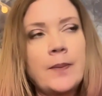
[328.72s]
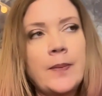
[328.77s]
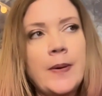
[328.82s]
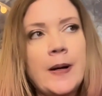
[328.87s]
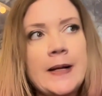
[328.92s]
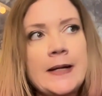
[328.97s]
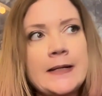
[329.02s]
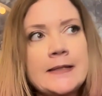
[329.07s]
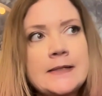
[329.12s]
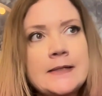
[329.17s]

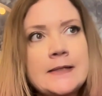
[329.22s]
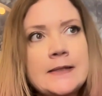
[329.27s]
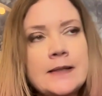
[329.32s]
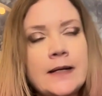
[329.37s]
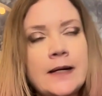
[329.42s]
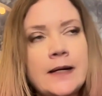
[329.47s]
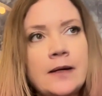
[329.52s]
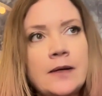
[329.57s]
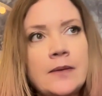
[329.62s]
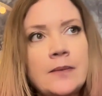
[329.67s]
But
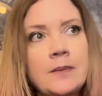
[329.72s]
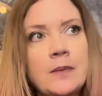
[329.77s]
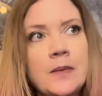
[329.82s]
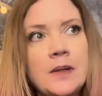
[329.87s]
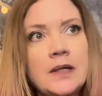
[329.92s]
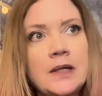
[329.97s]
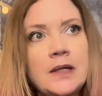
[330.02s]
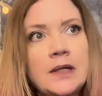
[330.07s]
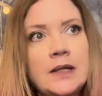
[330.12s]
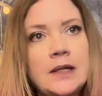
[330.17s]

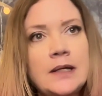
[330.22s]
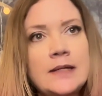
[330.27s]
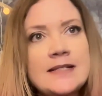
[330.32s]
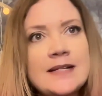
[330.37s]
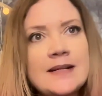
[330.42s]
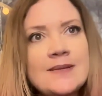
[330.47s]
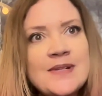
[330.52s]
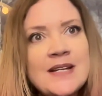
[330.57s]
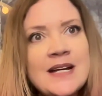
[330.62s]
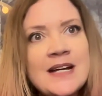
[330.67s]

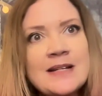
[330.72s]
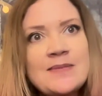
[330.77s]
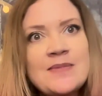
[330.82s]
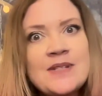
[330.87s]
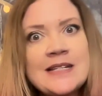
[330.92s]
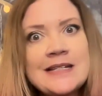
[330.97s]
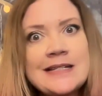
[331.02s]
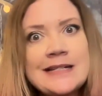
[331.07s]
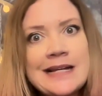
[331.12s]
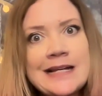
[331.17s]

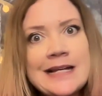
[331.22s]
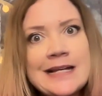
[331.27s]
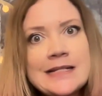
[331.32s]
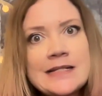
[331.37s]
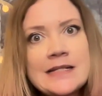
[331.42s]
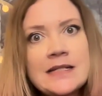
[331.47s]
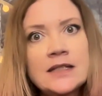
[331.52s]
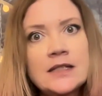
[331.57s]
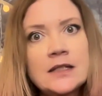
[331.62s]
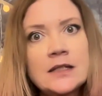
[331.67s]
sometimes it
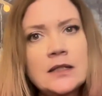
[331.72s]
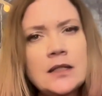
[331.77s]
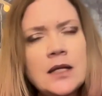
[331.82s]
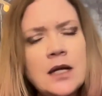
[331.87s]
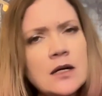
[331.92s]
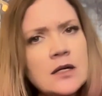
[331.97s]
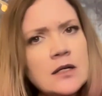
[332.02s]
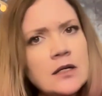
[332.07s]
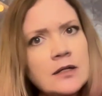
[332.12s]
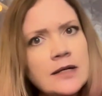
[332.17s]
takes a little
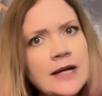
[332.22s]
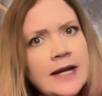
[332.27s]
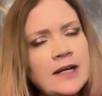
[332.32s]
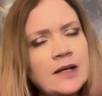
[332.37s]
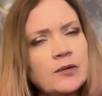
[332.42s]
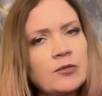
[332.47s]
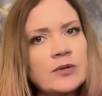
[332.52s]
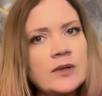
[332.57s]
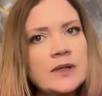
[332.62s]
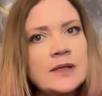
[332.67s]
longer and
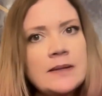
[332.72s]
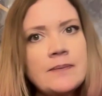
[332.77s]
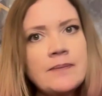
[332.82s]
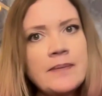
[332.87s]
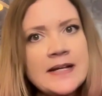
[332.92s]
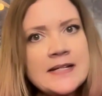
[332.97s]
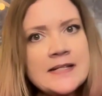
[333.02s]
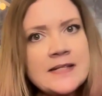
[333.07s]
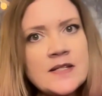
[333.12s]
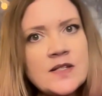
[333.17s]
it really
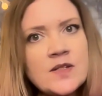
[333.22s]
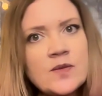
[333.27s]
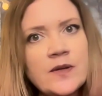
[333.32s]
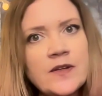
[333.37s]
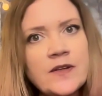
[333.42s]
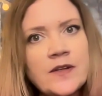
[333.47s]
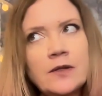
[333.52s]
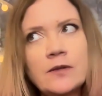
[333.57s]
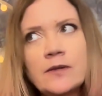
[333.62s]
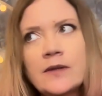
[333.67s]
messes
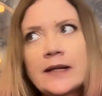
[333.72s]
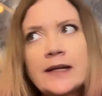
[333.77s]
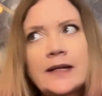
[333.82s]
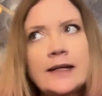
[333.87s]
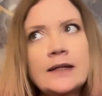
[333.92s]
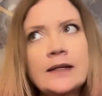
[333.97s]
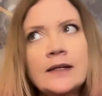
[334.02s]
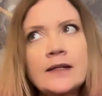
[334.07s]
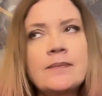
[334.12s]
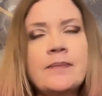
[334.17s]
with you. Like
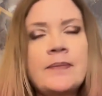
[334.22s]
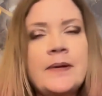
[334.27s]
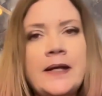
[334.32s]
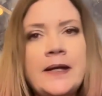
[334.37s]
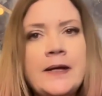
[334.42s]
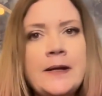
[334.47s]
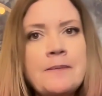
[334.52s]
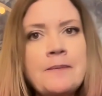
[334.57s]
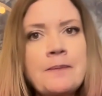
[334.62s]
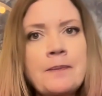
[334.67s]
it can
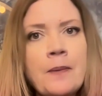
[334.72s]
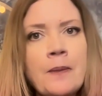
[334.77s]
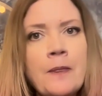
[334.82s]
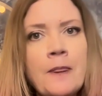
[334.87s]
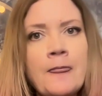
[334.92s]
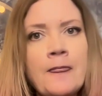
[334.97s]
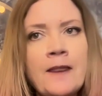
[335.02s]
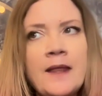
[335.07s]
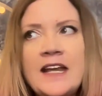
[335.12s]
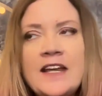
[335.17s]
be
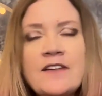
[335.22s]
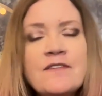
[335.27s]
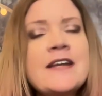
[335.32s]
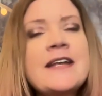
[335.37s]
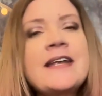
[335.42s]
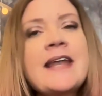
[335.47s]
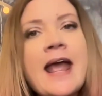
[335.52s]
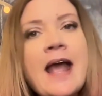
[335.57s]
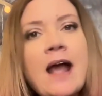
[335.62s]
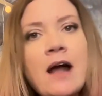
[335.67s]

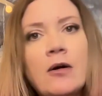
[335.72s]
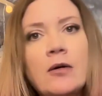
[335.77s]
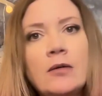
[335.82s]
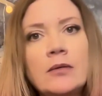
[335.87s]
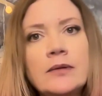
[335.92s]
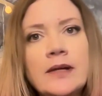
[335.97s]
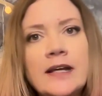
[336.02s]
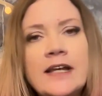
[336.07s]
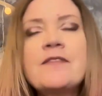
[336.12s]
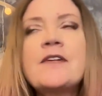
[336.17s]
even now,
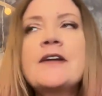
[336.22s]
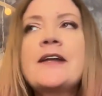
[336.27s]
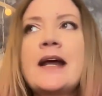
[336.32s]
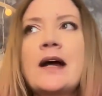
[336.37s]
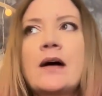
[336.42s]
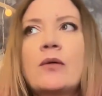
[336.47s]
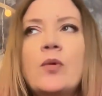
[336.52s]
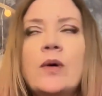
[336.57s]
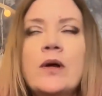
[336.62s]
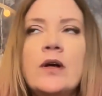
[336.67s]

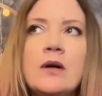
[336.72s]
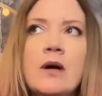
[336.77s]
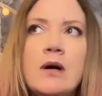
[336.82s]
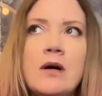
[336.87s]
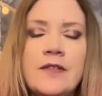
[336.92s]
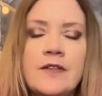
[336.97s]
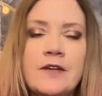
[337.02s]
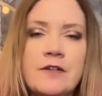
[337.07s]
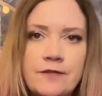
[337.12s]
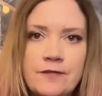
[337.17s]
we're
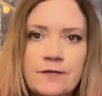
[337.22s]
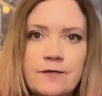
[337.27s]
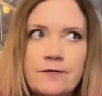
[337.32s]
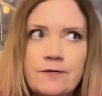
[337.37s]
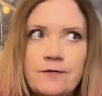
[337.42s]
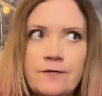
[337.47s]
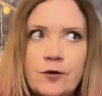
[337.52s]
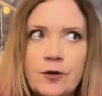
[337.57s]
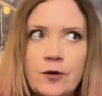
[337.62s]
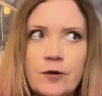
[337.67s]
on the
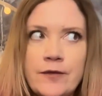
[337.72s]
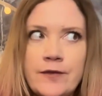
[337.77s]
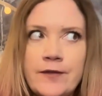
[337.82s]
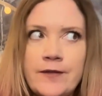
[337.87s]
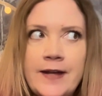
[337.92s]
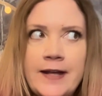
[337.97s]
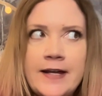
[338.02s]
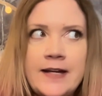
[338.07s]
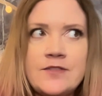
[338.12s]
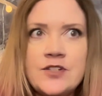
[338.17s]

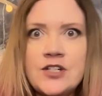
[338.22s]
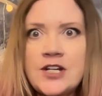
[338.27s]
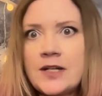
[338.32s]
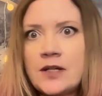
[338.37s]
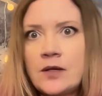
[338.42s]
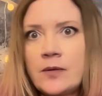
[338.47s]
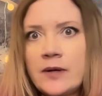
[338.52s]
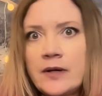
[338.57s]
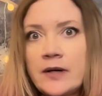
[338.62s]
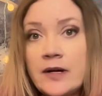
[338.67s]
fourth day of
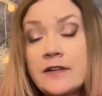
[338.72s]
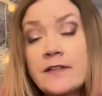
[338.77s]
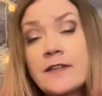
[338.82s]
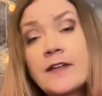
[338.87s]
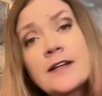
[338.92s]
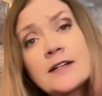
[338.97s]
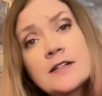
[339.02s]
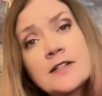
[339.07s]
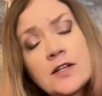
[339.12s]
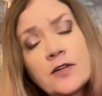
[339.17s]
January, I
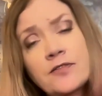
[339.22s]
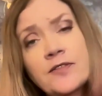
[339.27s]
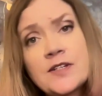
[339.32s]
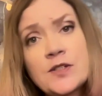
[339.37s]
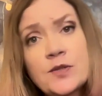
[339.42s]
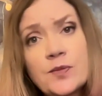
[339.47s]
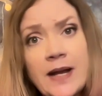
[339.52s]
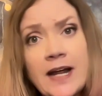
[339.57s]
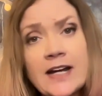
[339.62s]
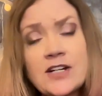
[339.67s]
think. And so
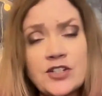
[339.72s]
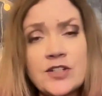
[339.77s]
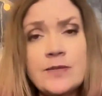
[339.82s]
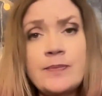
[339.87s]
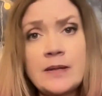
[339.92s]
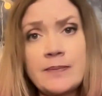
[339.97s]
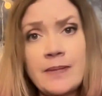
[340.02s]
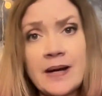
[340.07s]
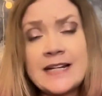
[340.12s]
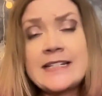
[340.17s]
this would actually
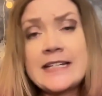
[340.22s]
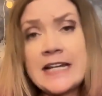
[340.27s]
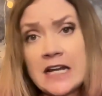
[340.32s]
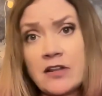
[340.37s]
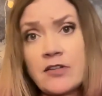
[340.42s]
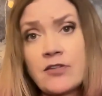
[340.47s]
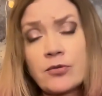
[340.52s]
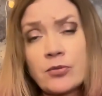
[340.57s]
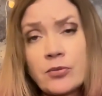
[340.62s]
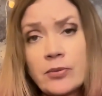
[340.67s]
be my day
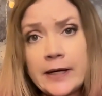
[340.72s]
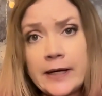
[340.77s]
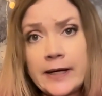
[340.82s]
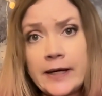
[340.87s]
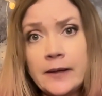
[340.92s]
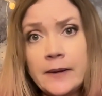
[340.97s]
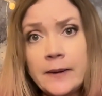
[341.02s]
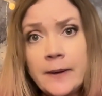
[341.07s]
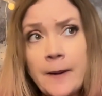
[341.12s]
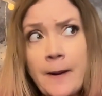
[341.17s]

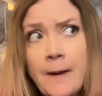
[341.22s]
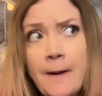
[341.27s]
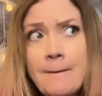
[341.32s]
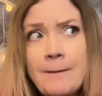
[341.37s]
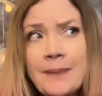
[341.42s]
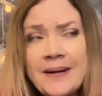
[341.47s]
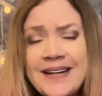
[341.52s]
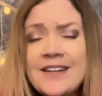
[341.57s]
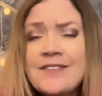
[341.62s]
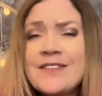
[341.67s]
3.
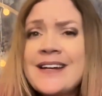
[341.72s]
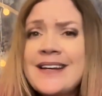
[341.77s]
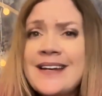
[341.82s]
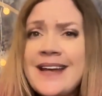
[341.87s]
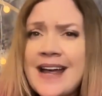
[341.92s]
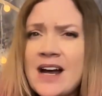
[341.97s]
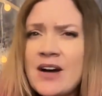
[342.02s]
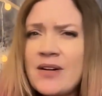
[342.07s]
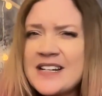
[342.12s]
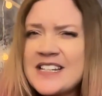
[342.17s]
But even
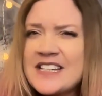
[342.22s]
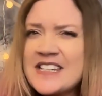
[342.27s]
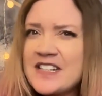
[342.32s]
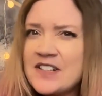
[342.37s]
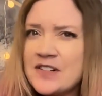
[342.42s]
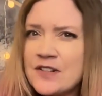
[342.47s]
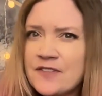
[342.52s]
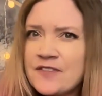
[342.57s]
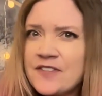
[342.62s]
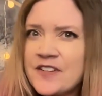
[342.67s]
now, I
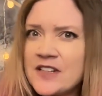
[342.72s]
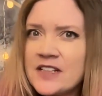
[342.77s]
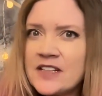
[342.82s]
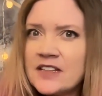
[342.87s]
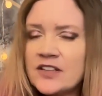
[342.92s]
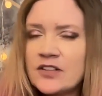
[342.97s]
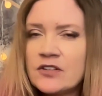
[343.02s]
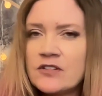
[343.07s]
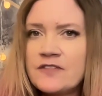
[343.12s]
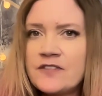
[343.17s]
still feel
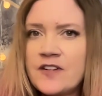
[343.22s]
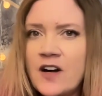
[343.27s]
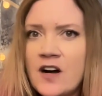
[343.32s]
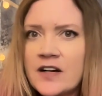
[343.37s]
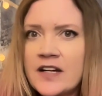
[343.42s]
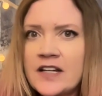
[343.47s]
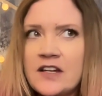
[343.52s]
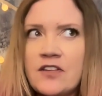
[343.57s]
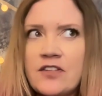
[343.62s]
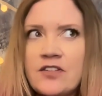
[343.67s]
a little
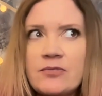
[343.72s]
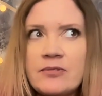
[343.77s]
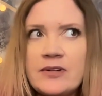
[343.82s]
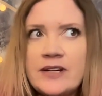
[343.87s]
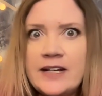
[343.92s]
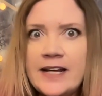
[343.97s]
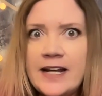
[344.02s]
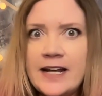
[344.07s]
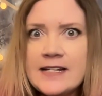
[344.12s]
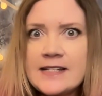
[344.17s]
foggy
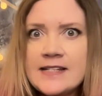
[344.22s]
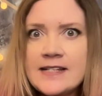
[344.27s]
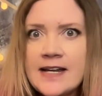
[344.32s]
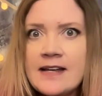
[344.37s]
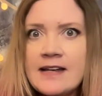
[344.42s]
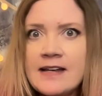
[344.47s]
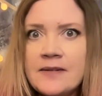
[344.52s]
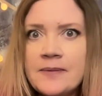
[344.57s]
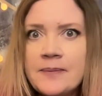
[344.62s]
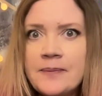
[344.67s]
3 days
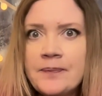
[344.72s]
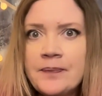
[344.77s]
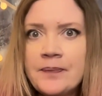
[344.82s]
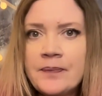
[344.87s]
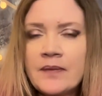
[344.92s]
in.